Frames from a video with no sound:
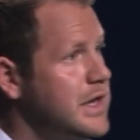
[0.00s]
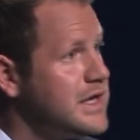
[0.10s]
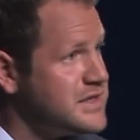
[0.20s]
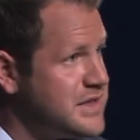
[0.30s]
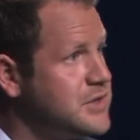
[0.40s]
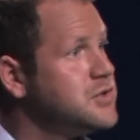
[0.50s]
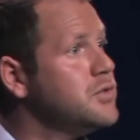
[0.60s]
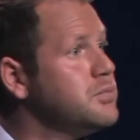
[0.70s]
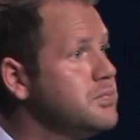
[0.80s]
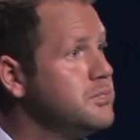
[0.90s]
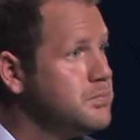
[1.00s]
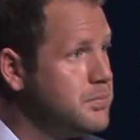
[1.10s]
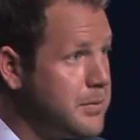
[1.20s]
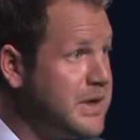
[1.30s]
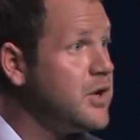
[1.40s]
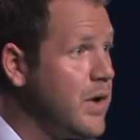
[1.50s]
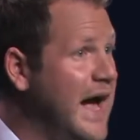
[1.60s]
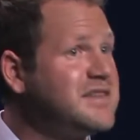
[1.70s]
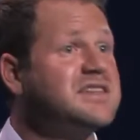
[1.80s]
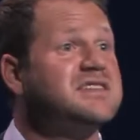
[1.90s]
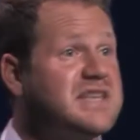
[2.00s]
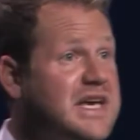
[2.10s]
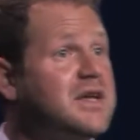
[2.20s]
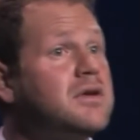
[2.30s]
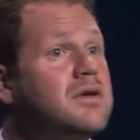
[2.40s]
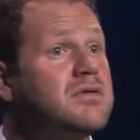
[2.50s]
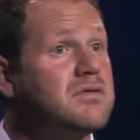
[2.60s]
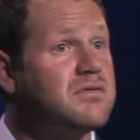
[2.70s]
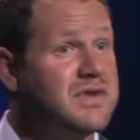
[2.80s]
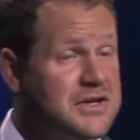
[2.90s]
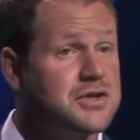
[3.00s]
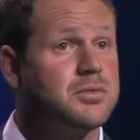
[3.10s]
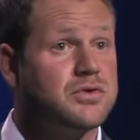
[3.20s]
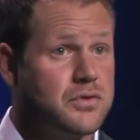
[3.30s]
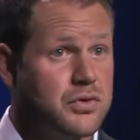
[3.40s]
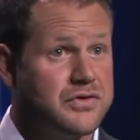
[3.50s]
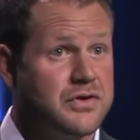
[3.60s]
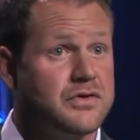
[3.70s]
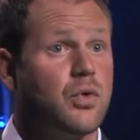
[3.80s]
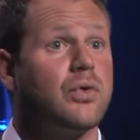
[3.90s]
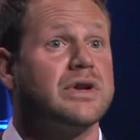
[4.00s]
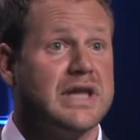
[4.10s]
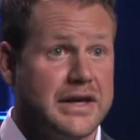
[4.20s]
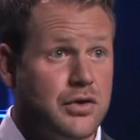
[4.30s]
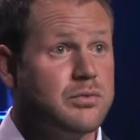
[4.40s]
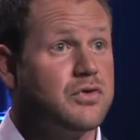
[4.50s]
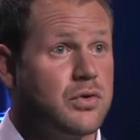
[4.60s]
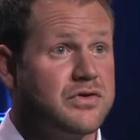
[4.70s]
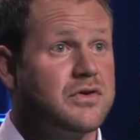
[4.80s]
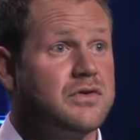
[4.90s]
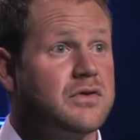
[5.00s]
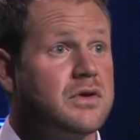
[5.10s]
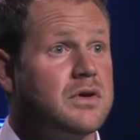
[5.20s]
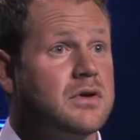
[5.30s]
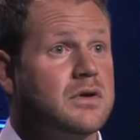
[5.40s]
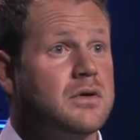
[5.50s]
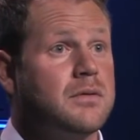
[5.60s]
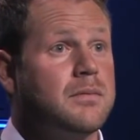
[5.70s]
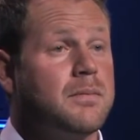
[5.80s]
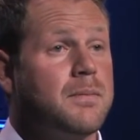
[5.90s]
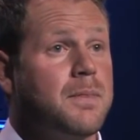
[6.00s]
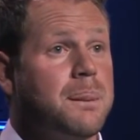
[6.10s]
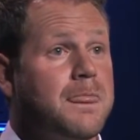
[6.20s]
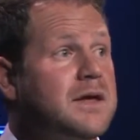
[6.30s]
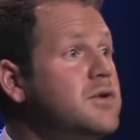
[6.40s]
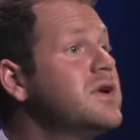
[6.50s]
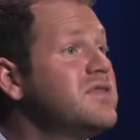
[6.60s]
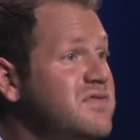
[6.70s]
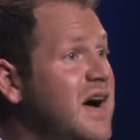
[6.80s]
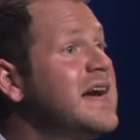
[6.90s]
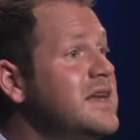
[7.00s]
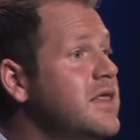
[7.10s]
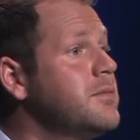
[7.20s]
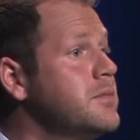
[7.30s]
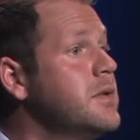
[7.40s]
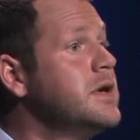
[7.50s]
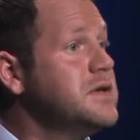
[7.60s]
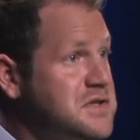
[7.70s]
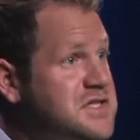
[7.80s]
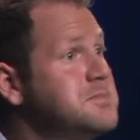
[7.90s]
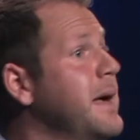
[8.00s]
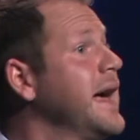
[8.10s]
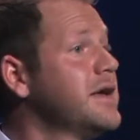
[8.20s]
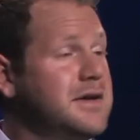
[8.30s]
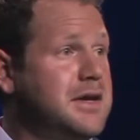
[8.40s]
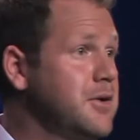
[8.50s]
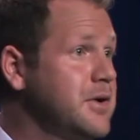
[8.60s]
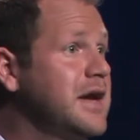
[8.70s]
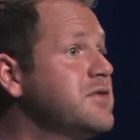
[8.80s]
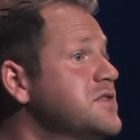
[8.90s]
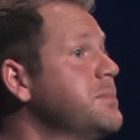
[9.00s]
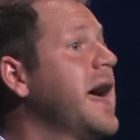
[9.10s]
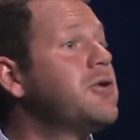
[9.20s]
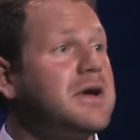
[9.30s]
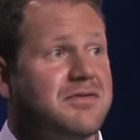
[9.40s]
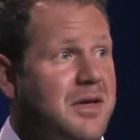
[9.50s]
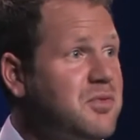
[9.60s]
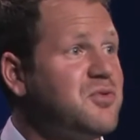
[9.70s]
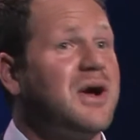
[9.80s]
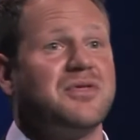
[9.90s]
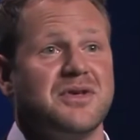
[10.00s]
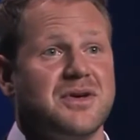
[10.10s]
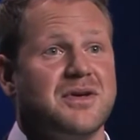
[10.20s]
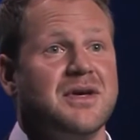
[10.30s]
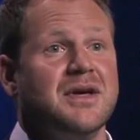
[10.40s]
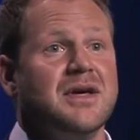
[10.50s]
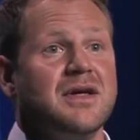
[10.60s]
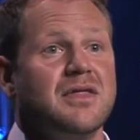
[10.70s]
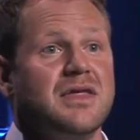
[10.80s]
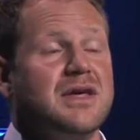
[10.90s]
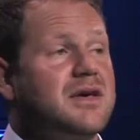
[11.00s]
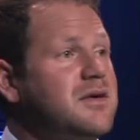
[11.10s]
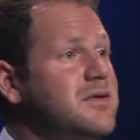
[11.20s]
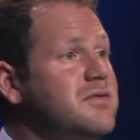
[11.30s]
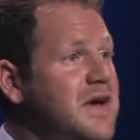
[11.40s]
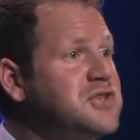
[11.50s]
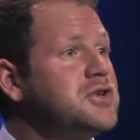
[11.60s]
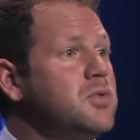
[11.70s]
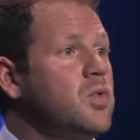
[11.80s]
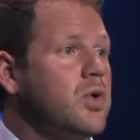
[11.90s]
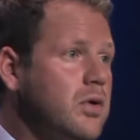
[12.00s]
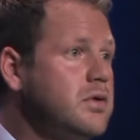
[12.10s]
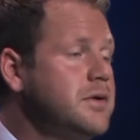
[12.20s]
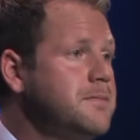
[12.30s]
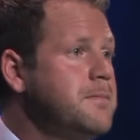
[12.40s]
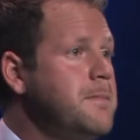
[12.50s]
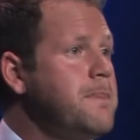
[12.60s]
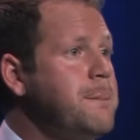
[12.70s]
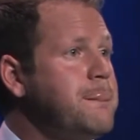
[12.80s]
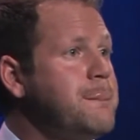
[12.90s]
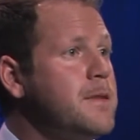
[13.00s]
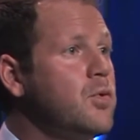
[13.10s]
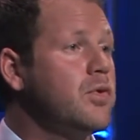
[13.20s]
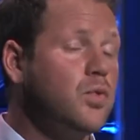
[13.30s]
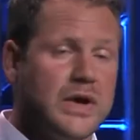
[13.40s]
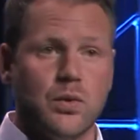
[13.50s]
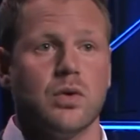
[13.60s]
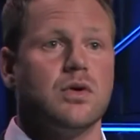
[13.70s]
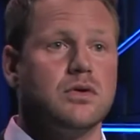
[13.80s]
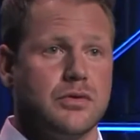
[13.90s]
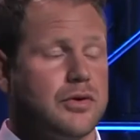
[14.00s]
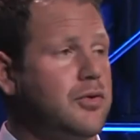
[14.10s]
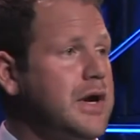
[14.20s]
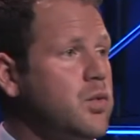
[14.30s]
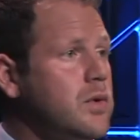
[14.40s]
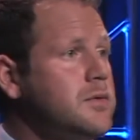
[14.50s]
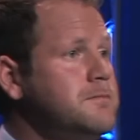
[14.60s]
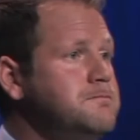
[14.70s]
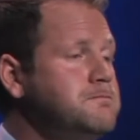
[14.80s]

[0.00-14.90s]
essential amino acids in vegetable sources or in legume sources. You can find them, kind of a smattering of them throughout the vegetable world, or the wheat world, or the grain world.